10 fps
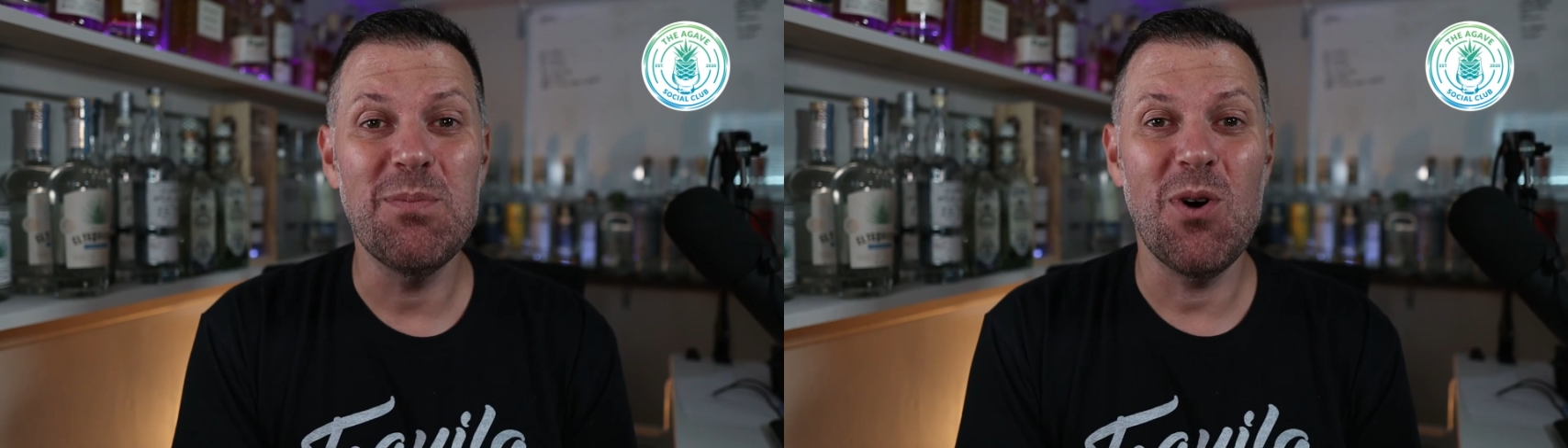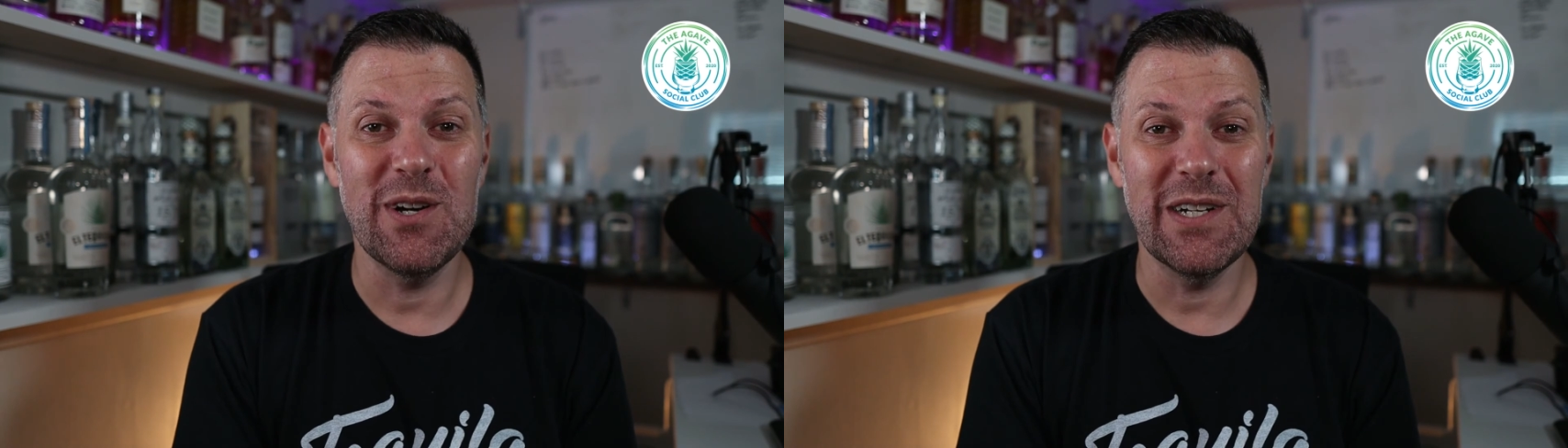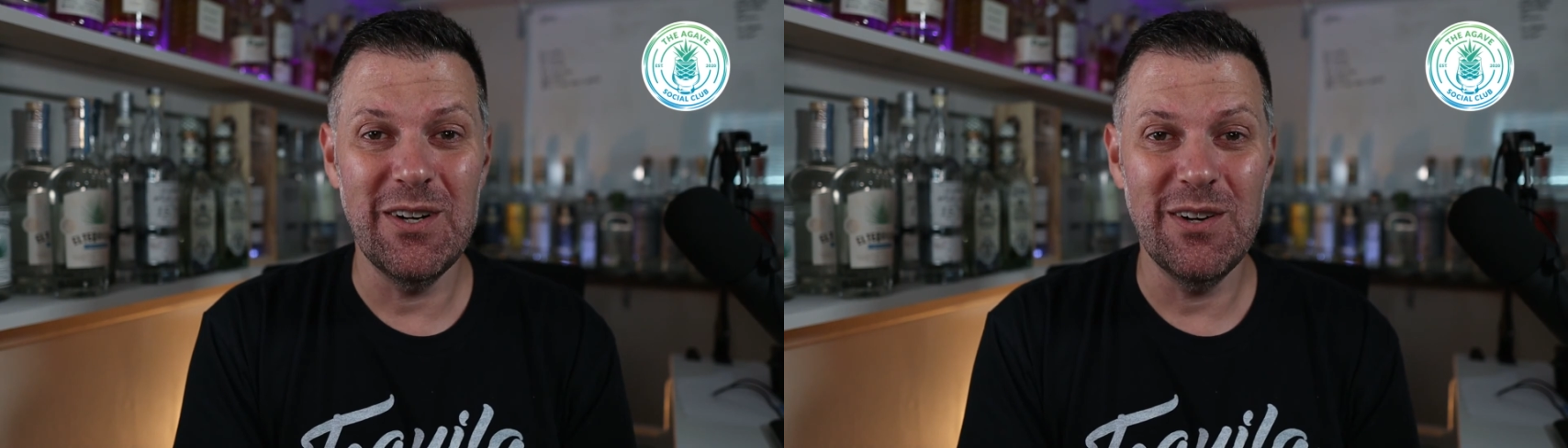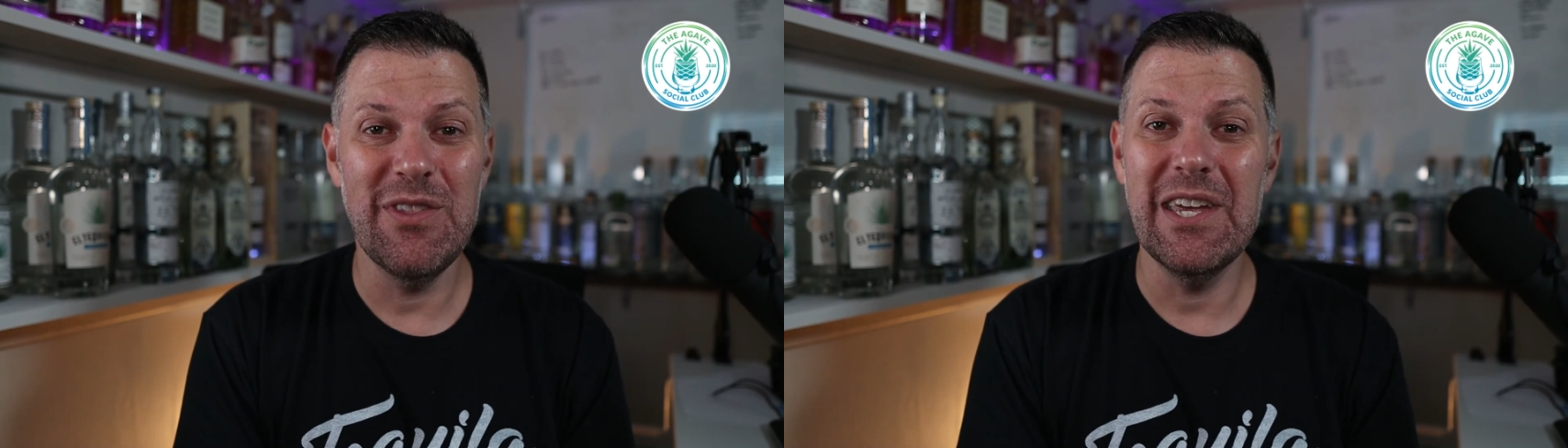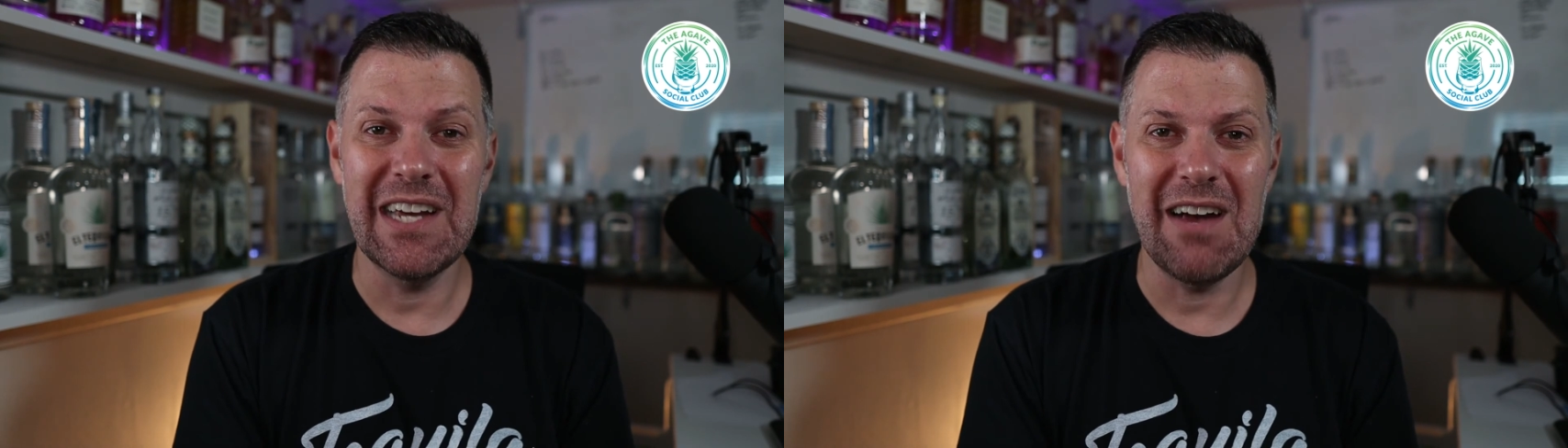a part
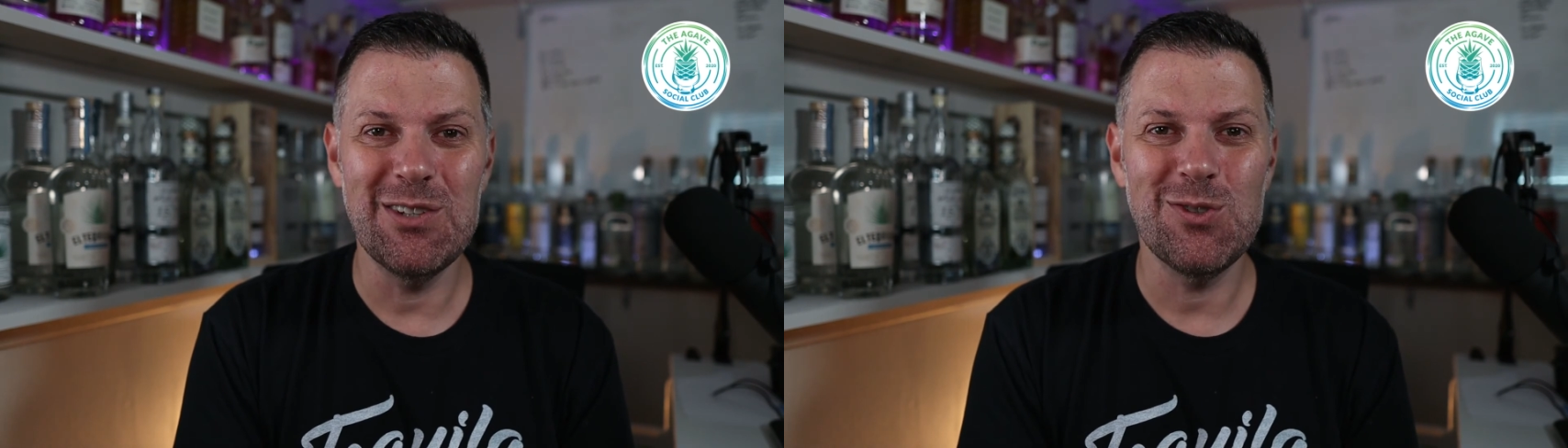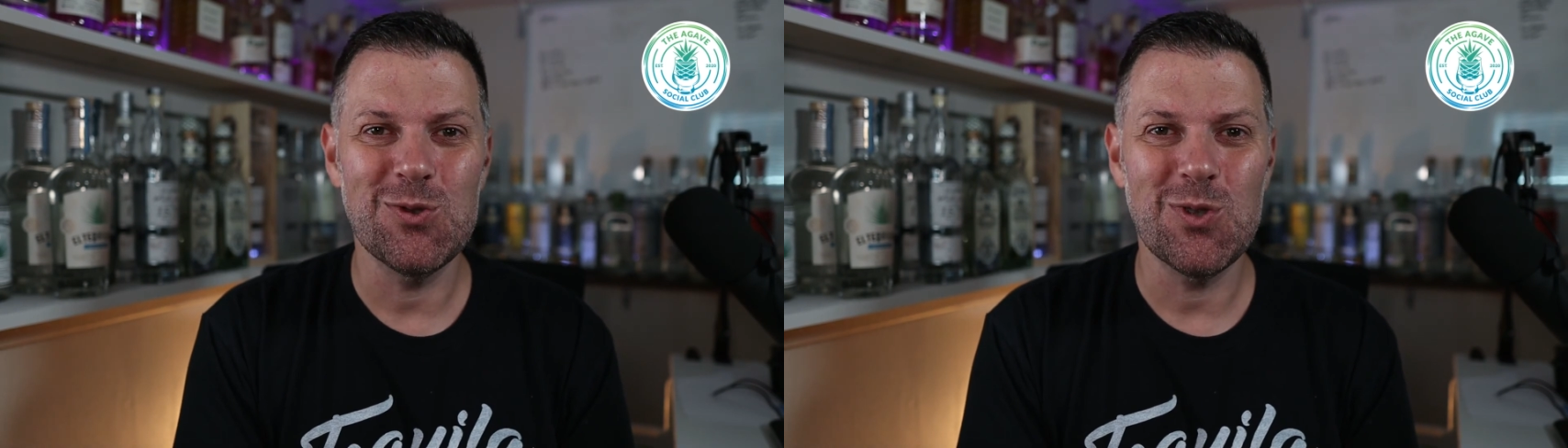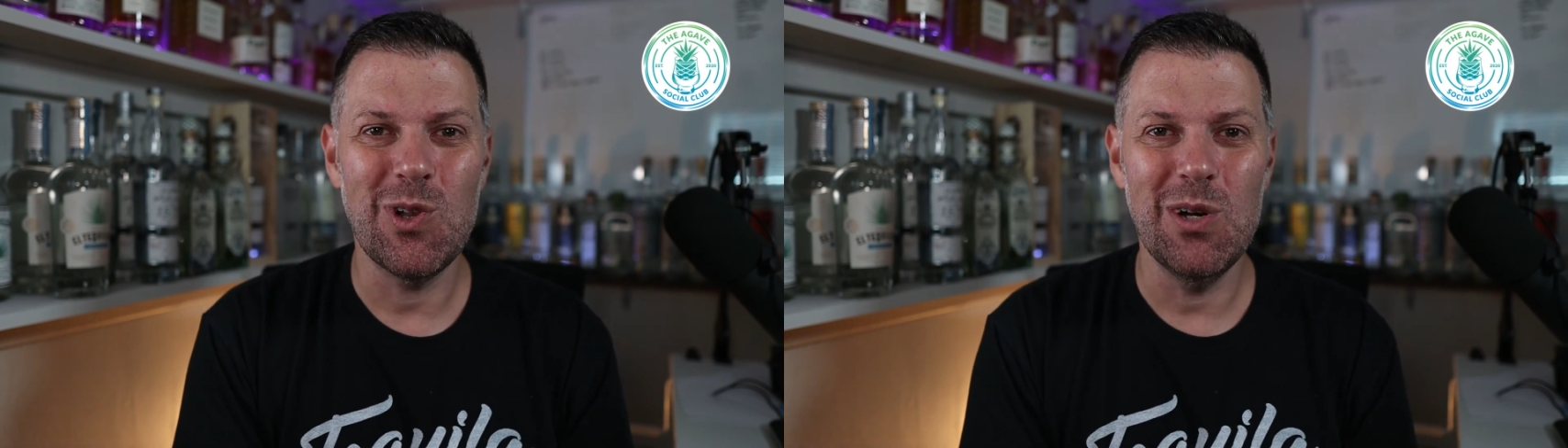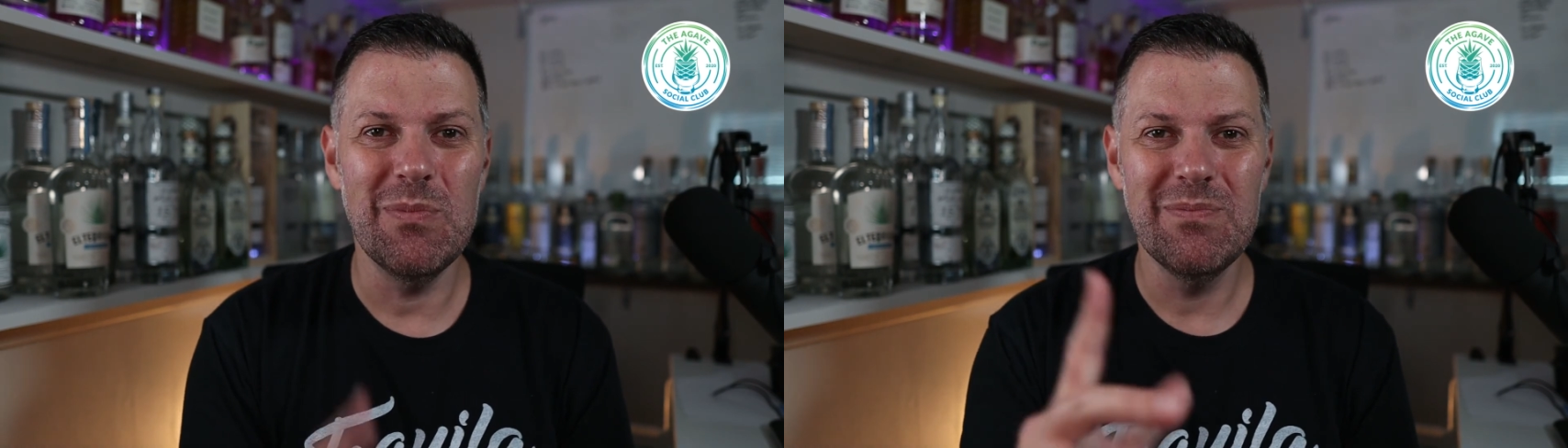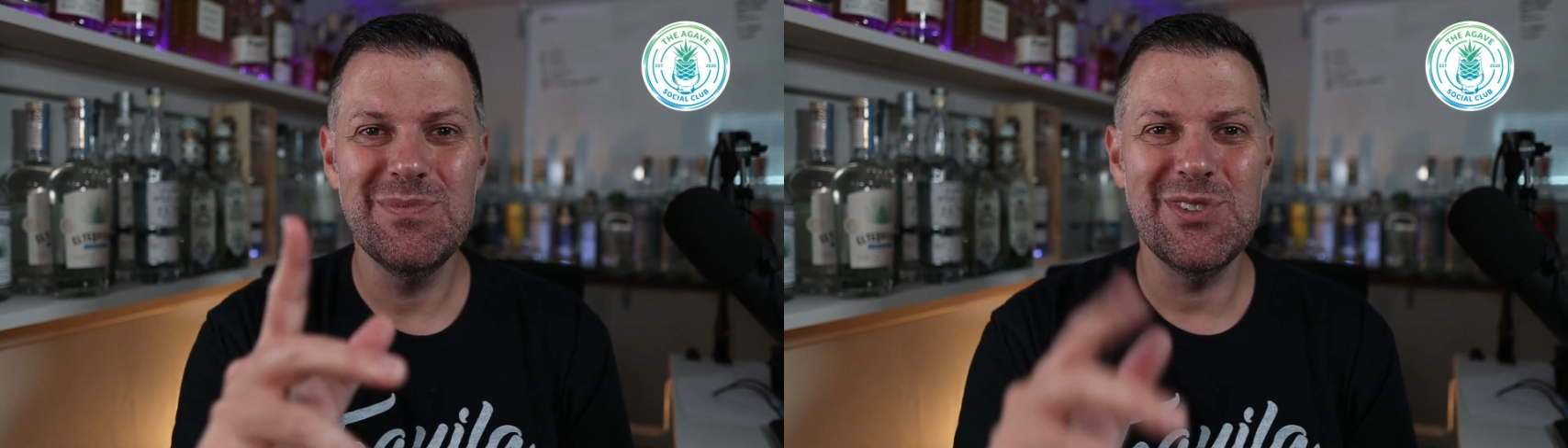of the Agave Social Club.
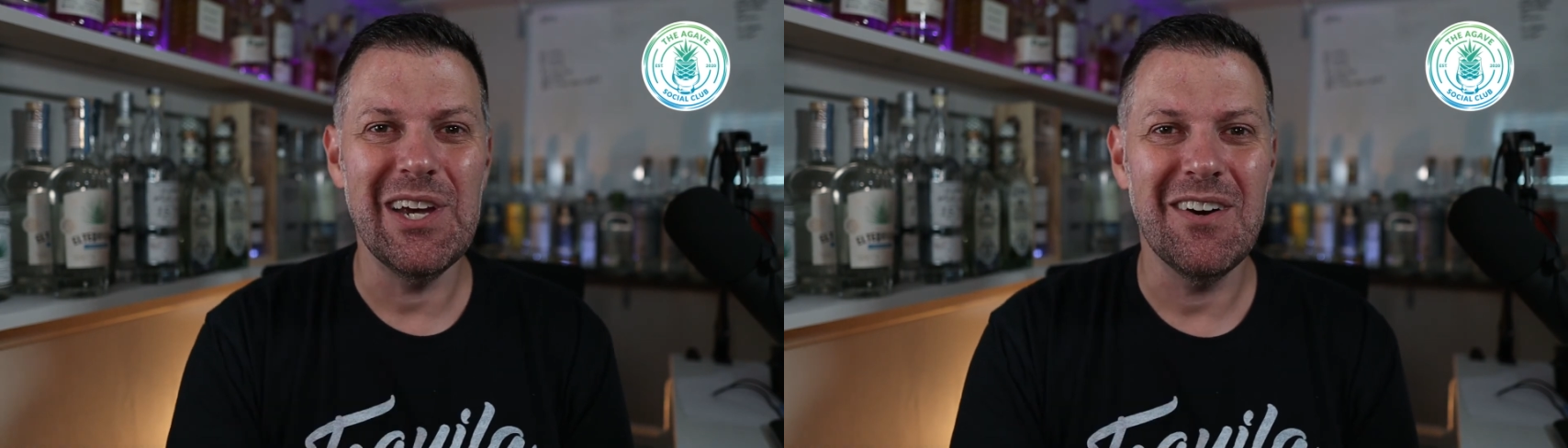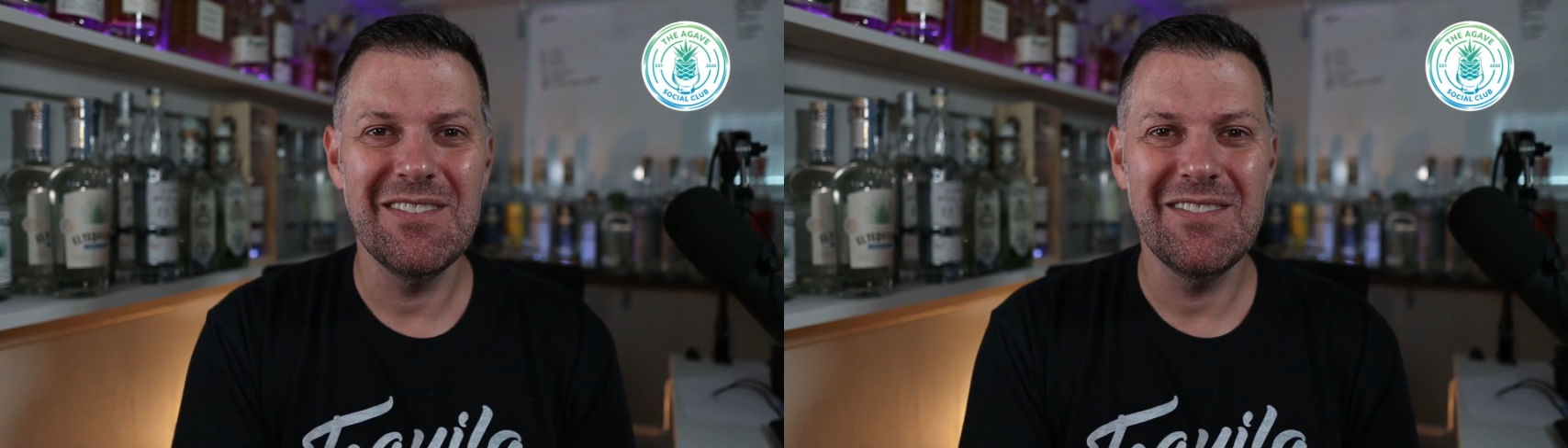See ya.